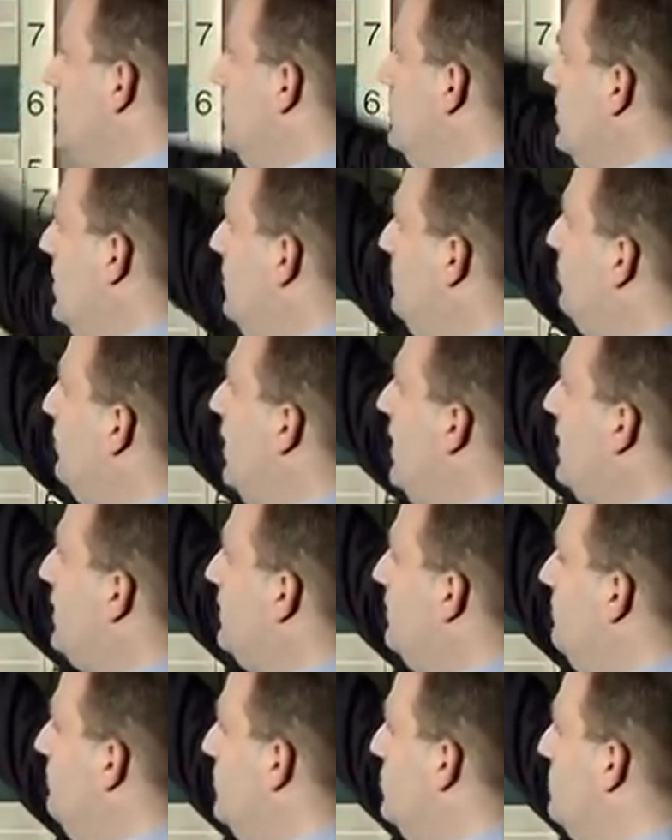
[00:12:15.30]
Now
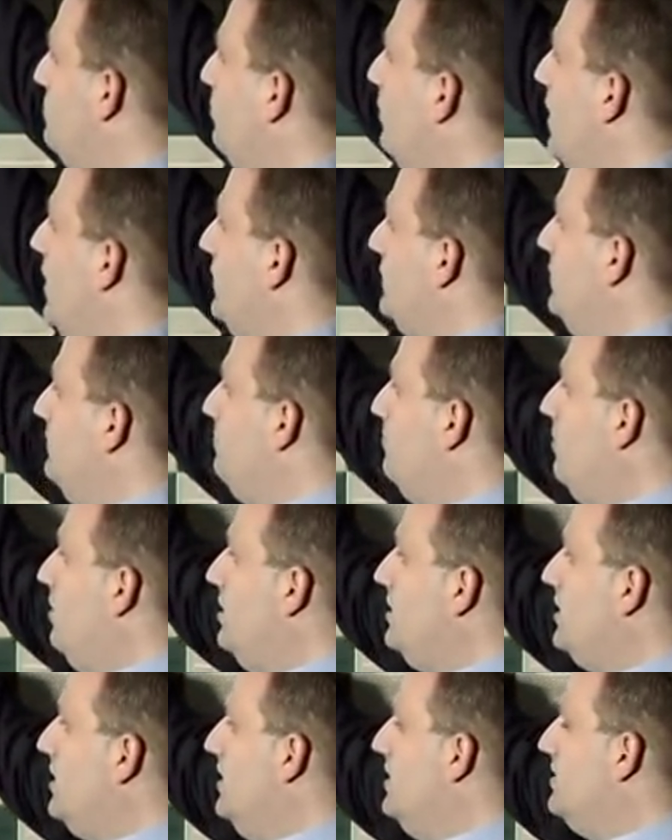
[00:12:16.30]
black must block the
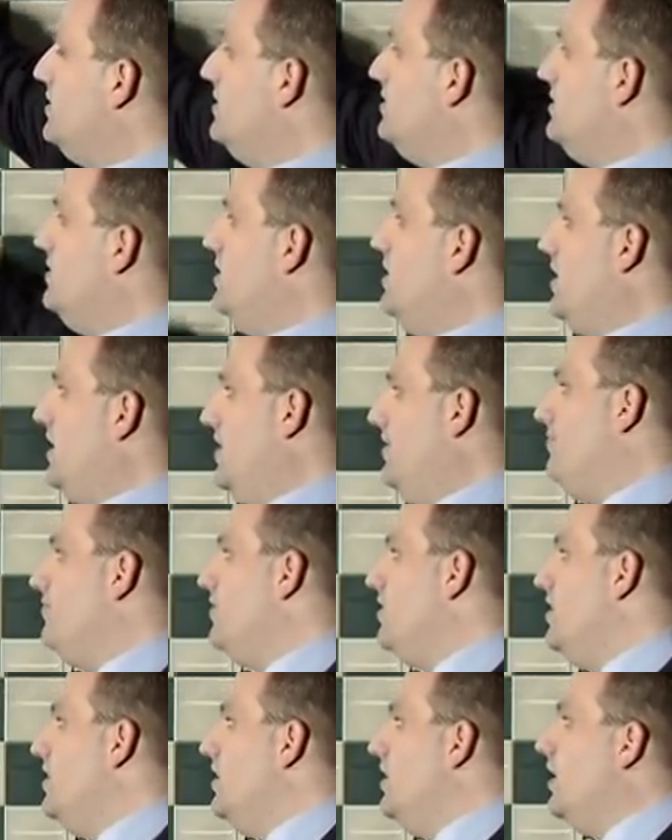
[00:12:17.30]
pawn, king to d8.
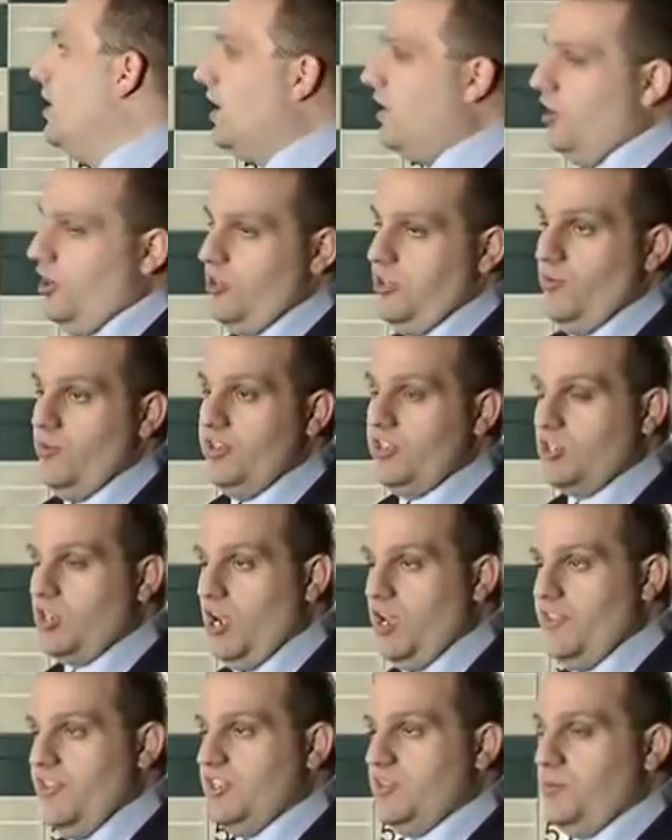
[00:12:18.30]
And although we
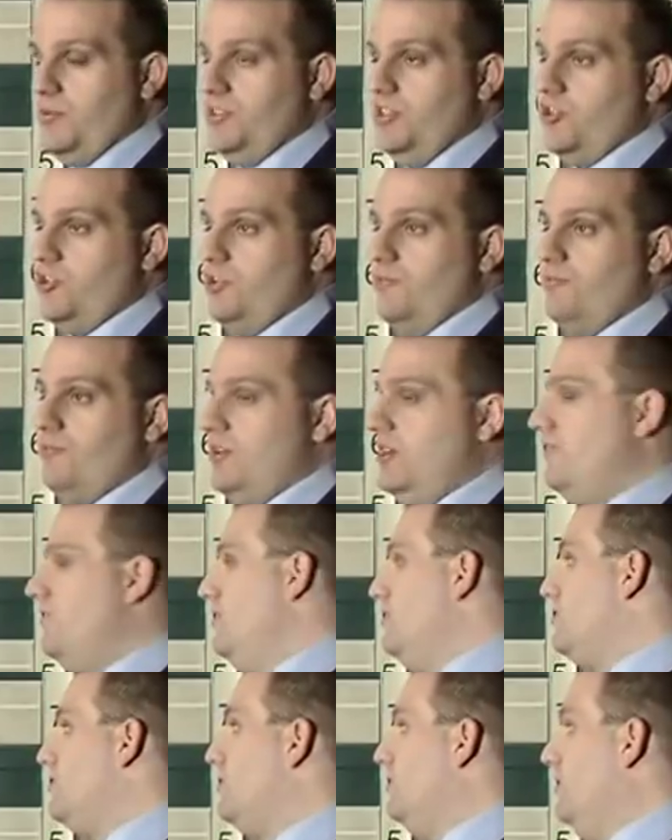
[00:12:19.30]
saw this position
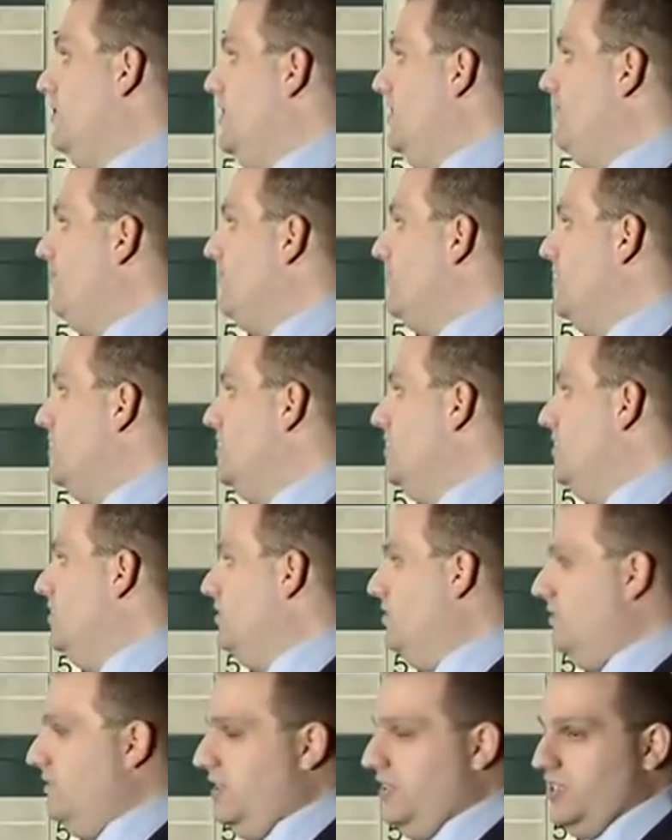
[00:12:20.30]
previously,
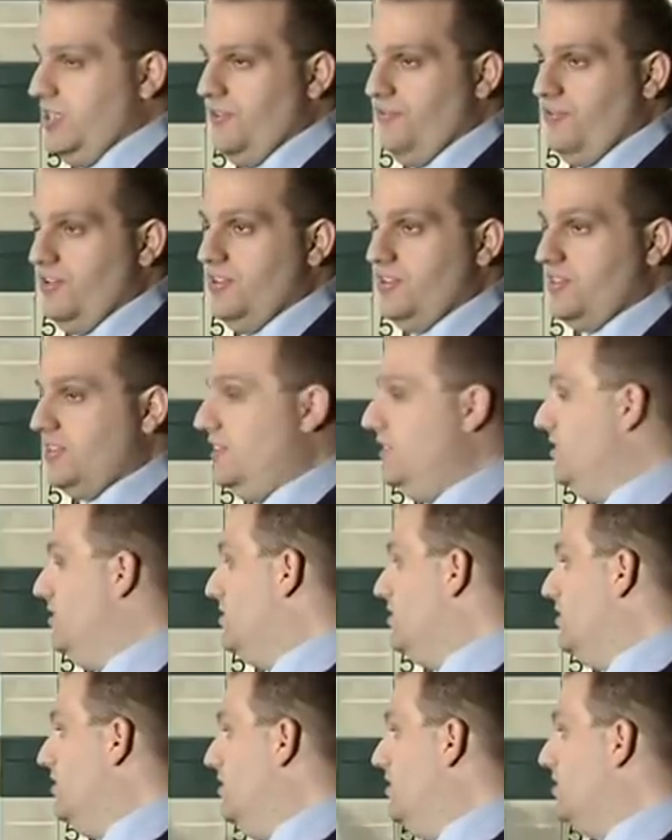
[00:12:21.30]
the difference
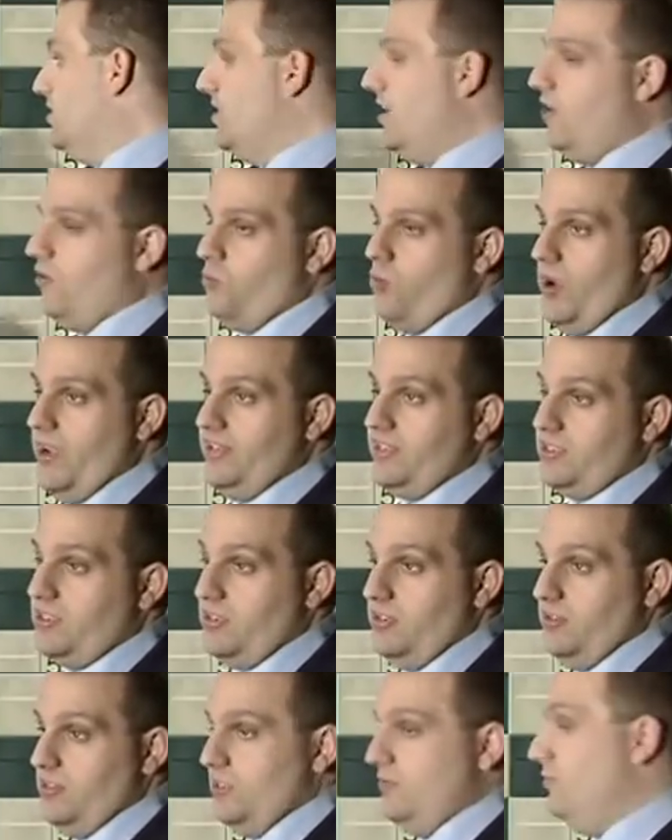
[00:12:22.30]
is it is now white's
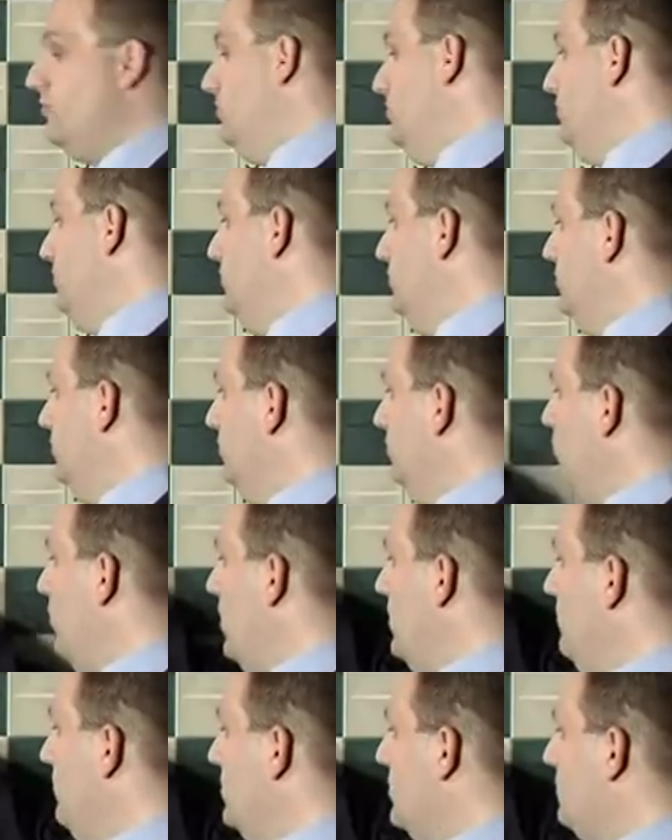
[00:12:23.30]
turn to move.
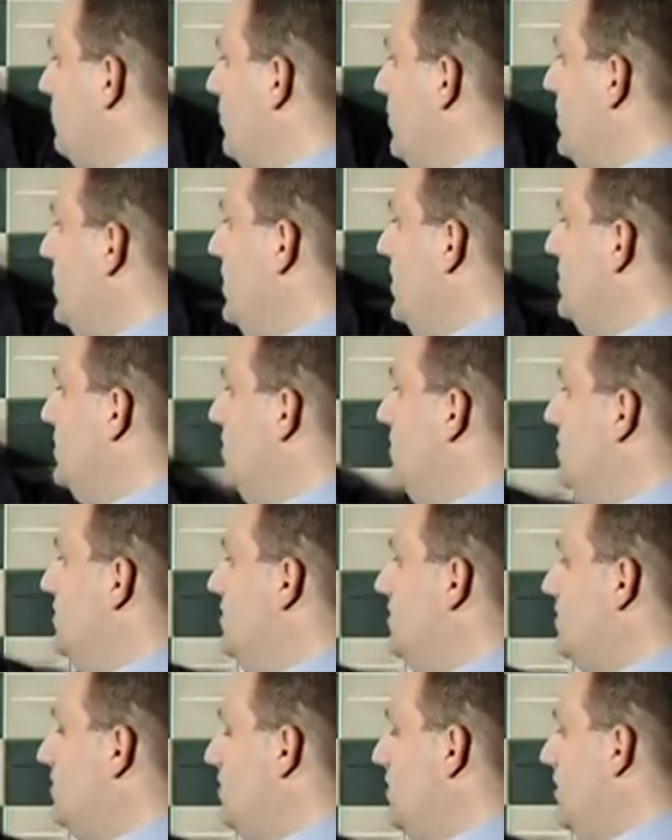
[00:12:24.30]
White must play king to
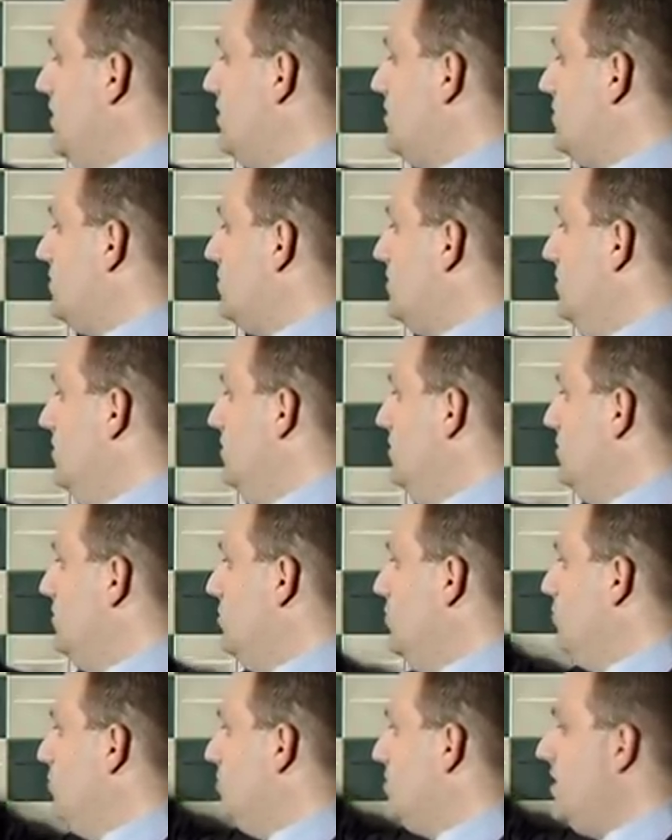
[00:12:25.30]
d6
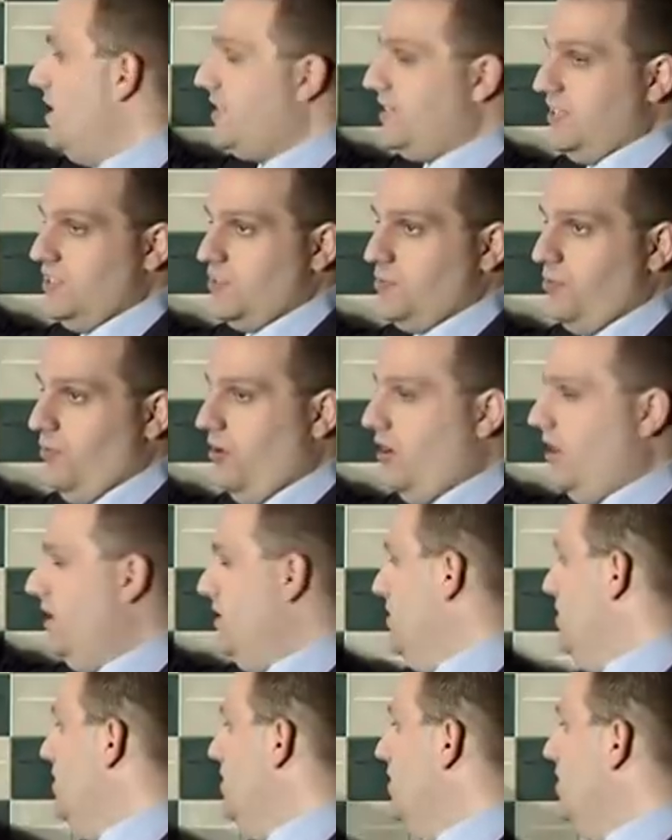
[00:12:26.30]
to protect his
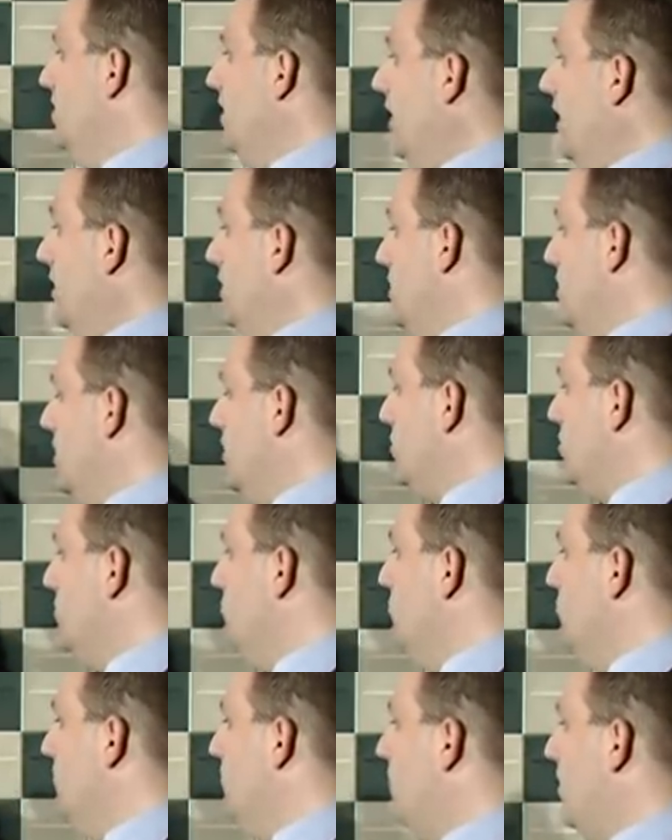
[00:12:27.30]
pawn. Any other
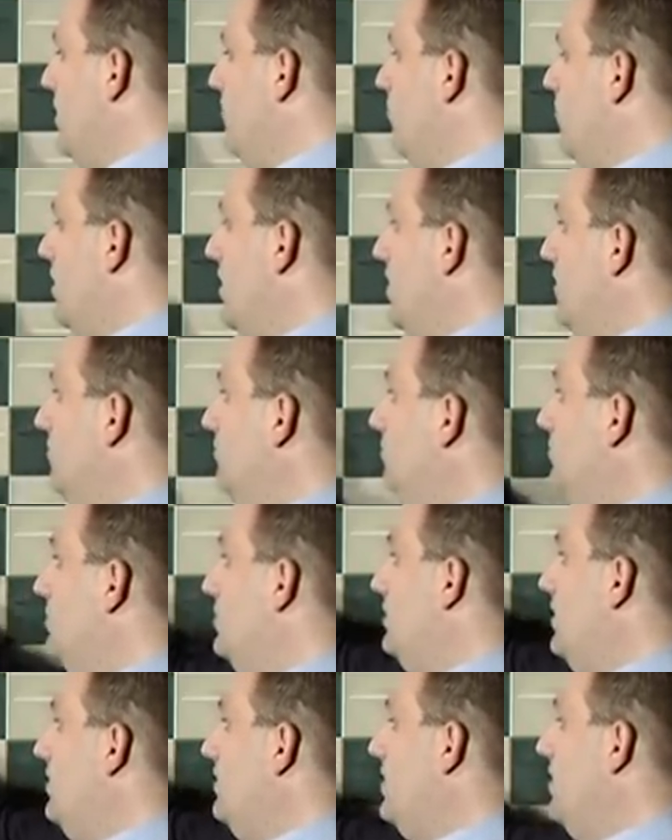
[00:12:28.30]
move by white would
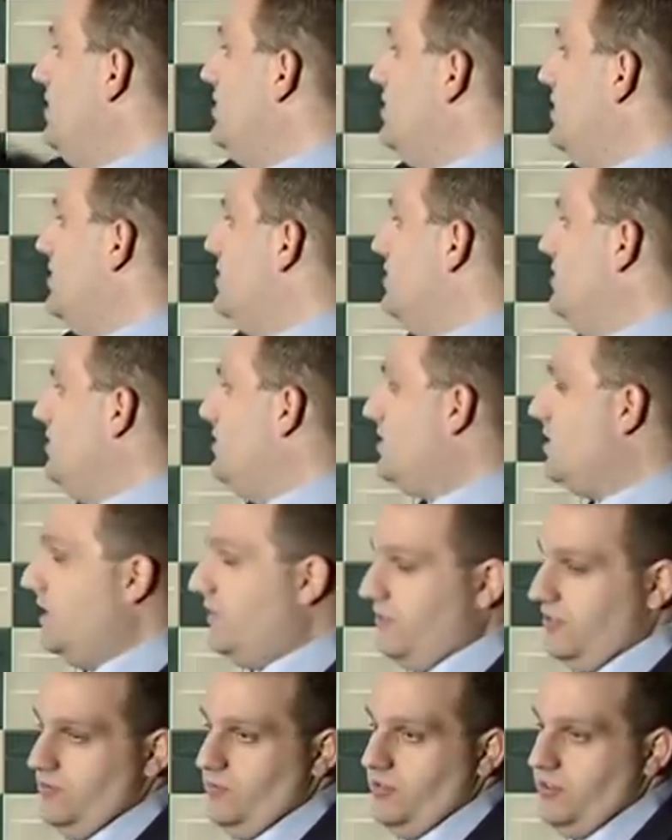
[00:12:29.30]
allow king takes
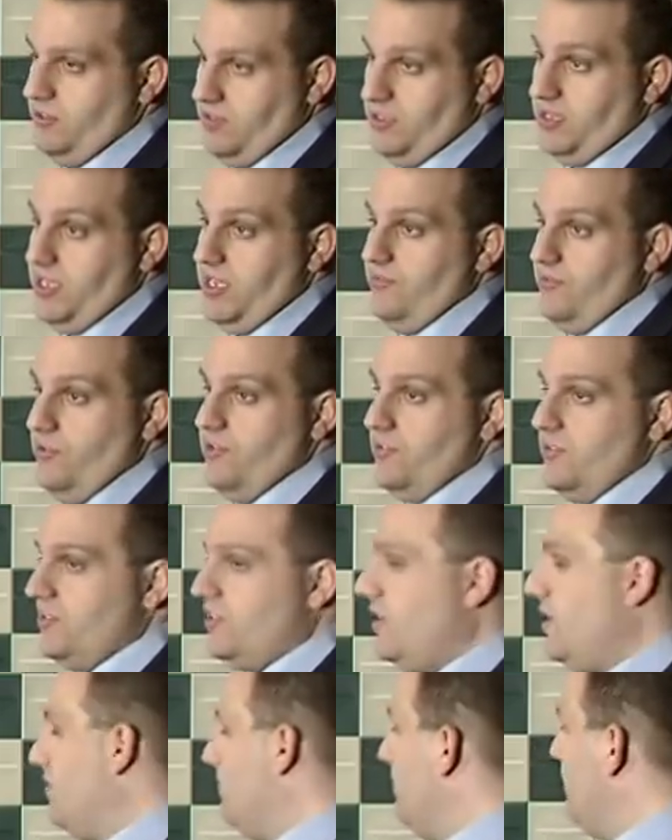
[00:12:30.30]
d7 with king versus
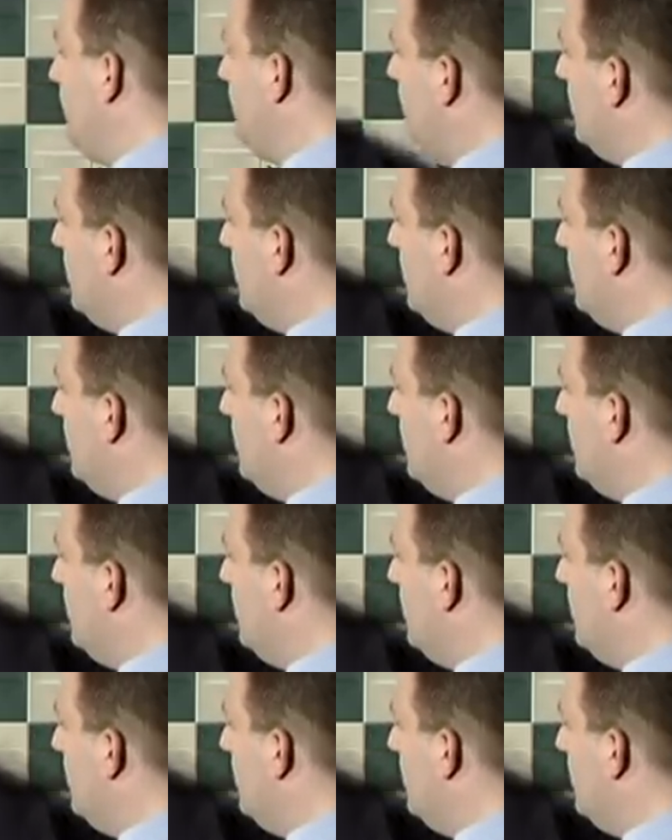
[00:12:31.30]
king.